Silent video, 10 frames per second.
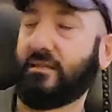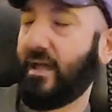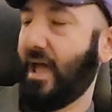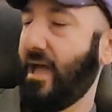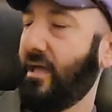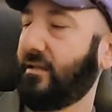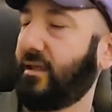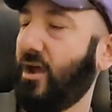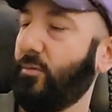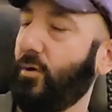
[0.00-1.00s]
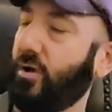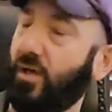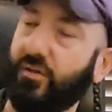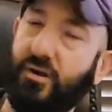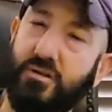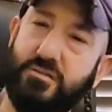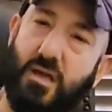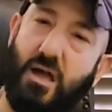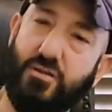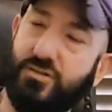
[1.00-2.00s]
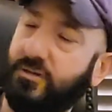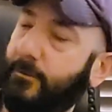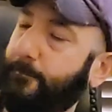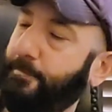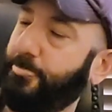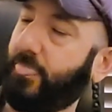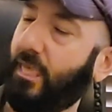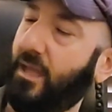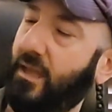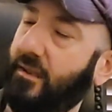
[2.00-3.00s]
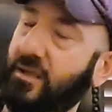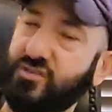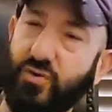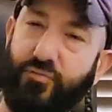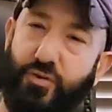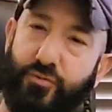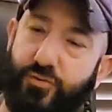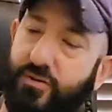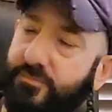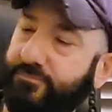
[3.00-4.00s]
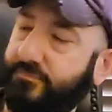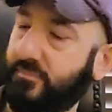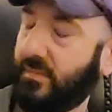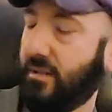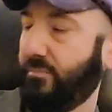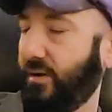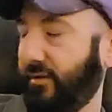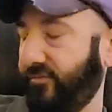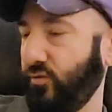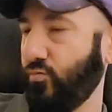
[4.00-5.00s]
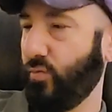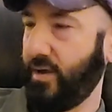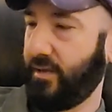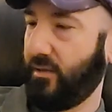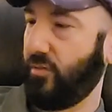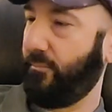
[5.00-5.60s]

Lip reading: they add caramel coloring in the scotch and they chill filter it. But if you're reading on the